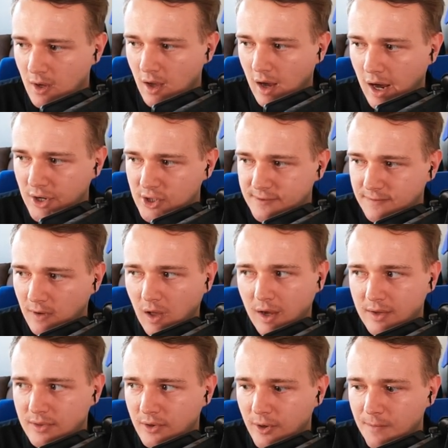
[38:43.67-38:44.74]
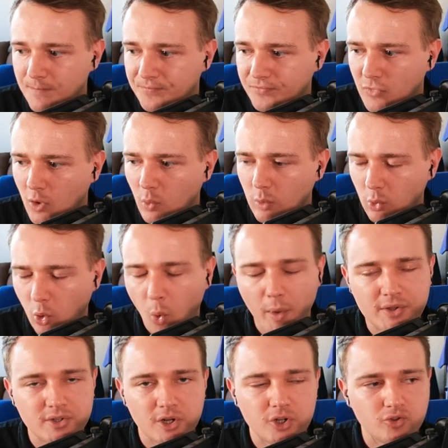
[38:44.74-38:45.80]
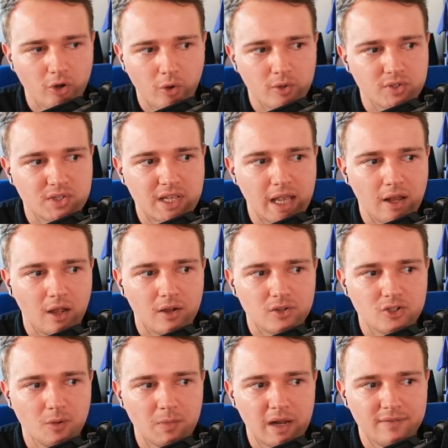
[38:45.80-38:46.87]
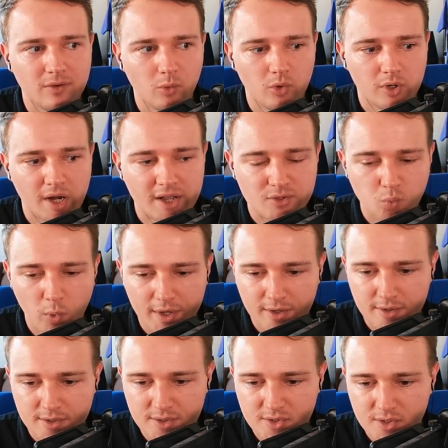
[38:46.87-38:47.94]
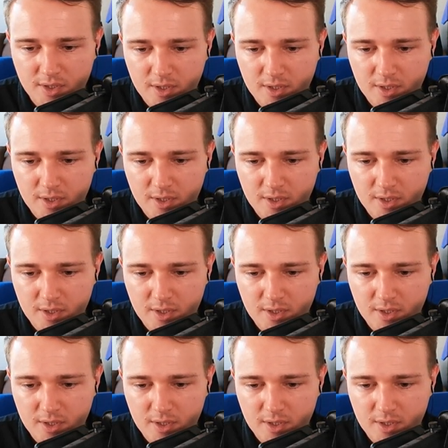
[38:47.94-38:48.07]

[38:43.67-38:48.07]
I just feel like that we were always going to struggle to get like top level world class wingers.